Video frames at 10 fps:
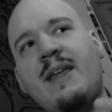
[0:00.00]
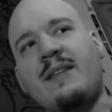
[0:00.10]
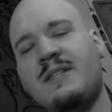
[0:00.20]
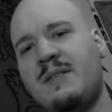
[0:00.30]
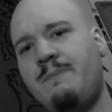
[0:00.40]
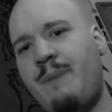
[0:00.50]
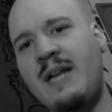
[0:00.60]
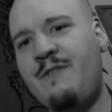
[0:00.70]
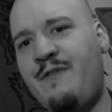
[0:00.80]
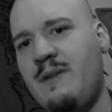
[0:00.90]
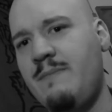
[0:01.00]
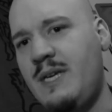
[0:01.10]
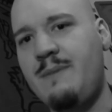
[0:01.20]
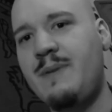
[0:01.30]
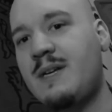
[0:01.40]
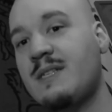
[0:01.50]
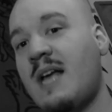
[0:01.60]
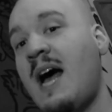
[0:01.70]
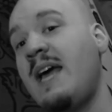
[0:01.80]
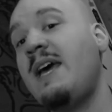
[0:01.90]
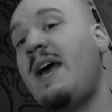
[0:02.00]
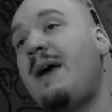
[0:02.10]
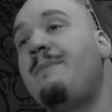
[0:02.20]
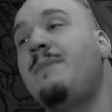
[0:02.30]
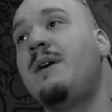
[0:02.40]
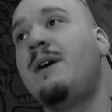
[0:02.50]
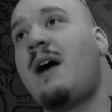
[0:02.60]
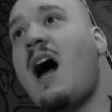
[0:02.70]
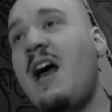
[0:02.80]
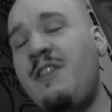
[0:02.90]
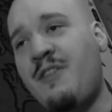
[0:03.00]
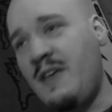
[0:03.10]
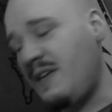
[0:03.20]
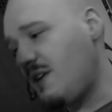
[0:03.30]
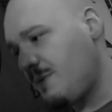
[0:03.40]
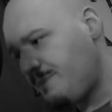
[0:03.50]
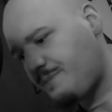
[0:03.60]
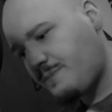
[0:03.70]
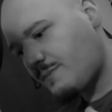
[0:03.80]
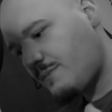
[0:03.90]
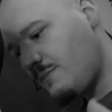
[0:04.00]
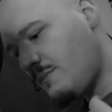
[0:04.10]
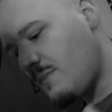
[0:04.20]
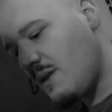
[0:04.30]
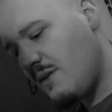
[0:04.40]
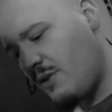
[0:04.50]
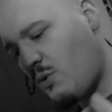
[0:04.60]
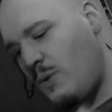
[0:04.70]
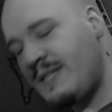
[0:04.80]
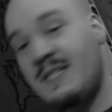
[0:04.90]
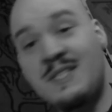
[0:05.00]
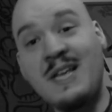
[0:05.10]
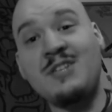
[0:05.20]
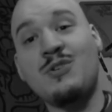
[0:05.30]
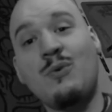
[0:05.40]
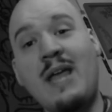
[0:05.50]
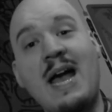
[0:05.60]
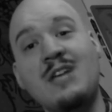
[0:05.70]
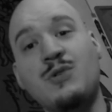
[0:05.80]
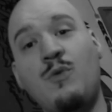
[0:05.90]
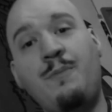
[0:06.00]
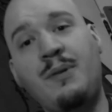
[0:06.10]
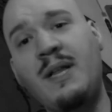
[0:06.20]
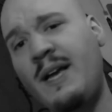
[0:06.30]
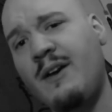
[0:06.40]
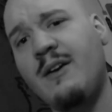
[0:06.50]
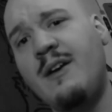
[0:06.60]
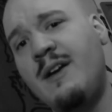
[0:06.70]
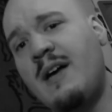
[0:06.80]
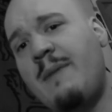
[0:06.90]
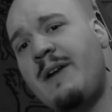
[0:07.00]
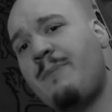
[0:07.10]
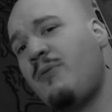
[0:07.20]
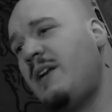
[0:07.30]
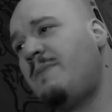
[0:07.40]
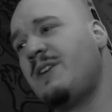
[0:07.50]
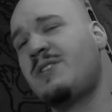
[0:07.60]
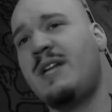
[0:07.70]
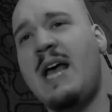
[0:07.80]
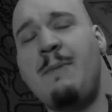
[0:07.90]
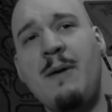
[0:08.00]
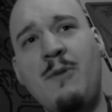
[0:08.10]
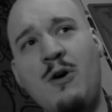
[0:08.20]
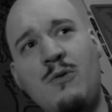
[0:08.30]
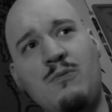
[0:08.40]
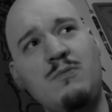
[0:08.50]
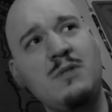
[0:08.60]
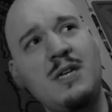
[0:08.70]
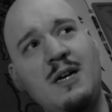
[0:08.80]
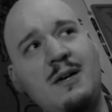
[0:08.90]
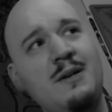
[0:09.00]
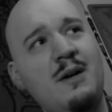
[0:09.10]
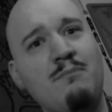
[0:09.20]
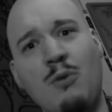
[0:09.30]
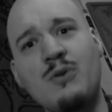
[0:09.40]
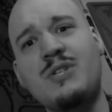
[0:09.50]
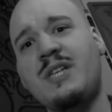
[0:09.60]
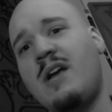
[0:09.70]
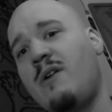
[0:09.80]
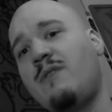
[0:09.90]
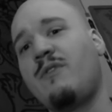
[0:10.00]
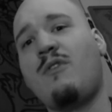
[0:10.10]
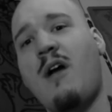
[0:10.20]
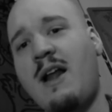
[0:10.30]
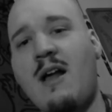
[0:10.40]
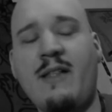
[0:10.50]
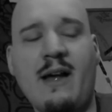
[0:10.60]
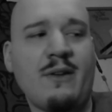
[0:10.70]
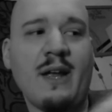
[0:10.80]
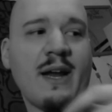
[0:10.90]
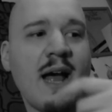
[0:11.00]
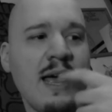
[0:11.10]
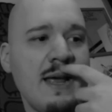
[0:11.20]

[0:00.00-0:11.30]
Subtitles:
that doesn't benefit me because I am, I think, the quintessential casual player. I mean, I'm pretty much an MMO a mercenary, for crying out loud. Like,